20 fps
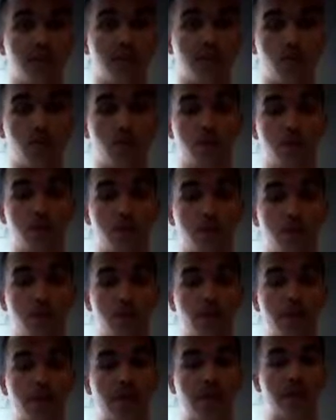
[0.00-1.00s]
Force and
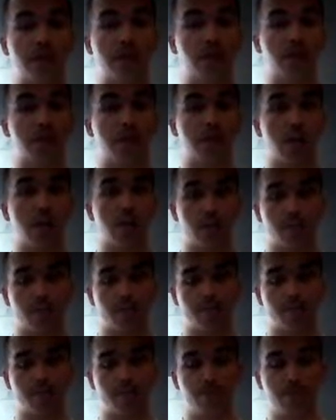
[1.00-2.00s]
what that means for its airmen,
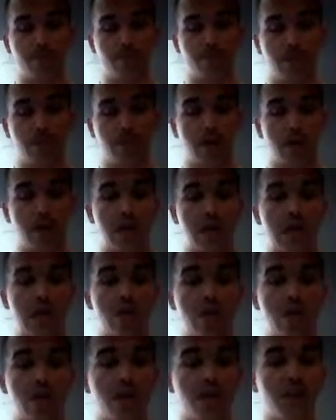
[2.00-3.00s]
how
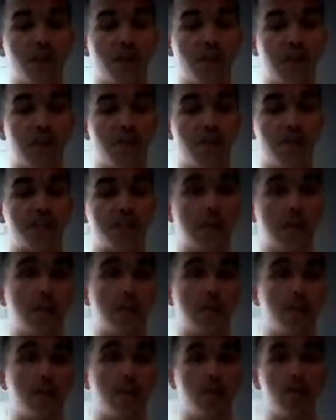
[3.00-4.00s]
often and how much
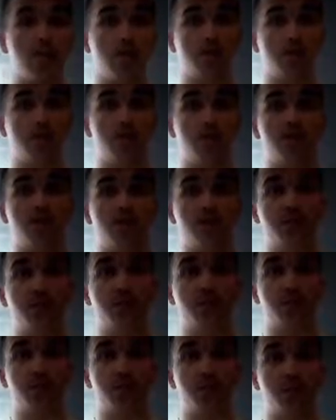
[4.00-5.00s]
airmen deploy versus
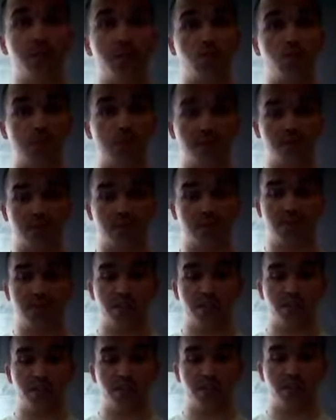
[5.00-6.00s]
people in the other branches,
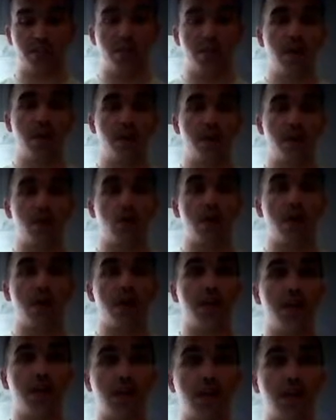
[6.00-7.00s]
the quality
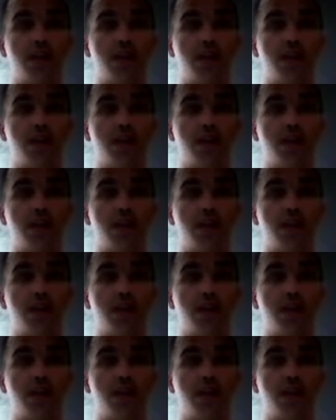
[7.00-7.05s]
of life